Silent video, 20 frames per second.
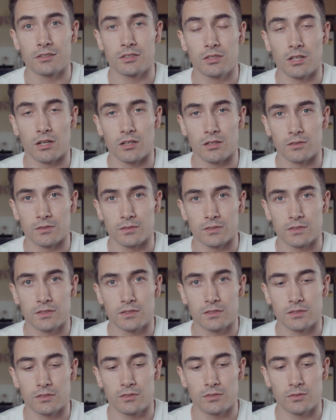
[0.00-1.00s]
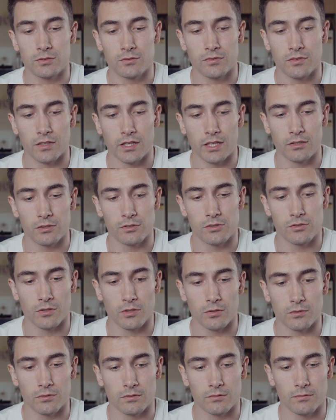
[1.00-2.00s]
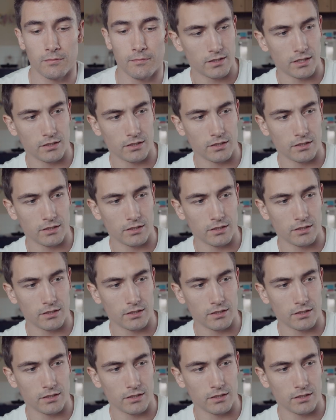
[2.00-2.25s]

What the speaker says: goggles to fly your drone,